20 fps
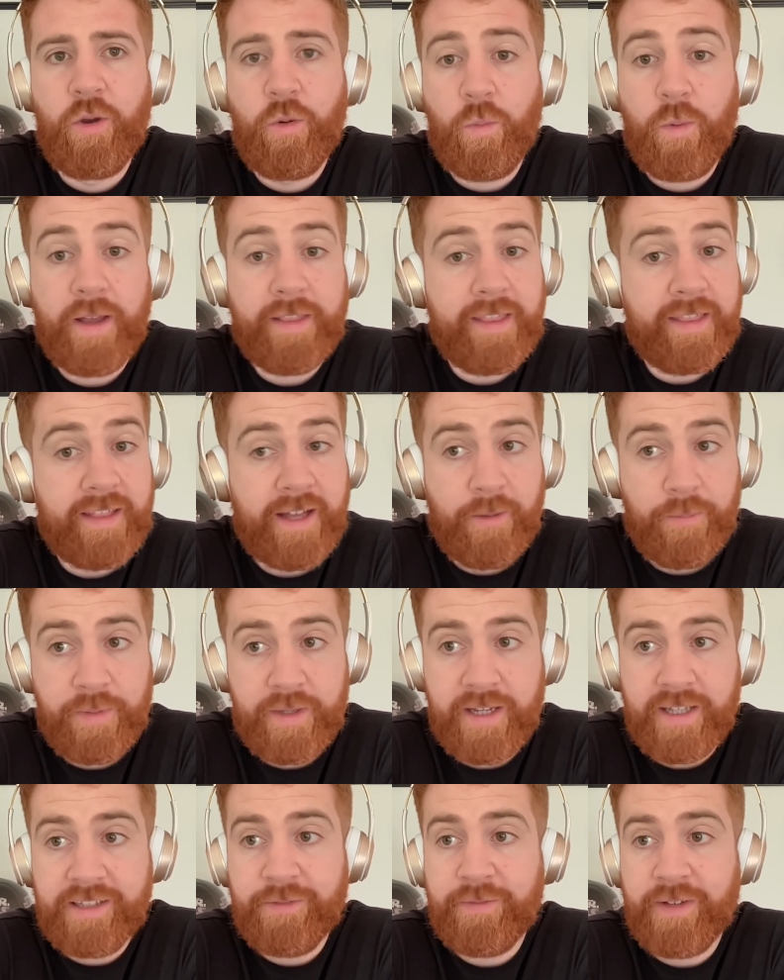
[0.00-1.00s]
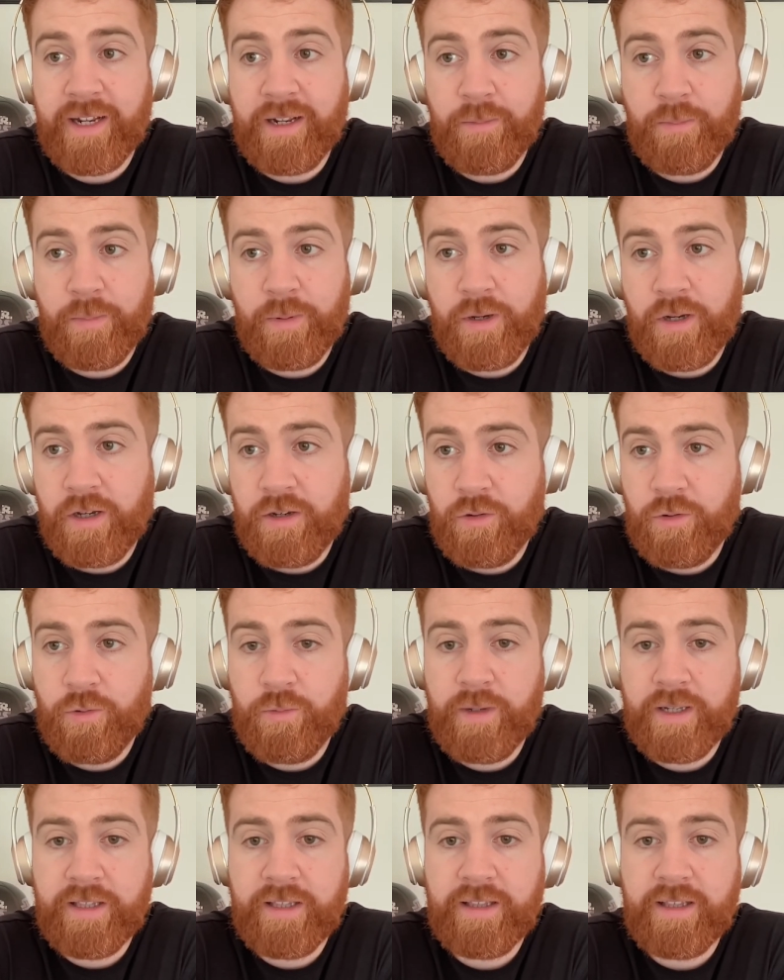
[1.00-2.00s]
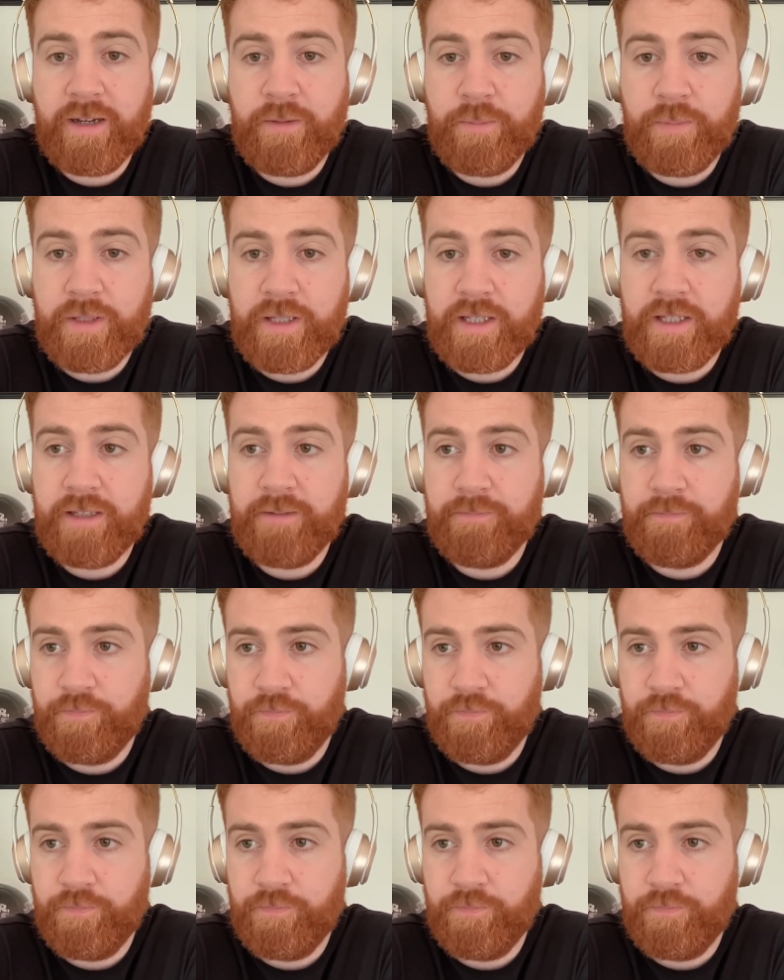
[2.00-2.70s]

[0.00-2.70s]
whether that be a developer or whether that be,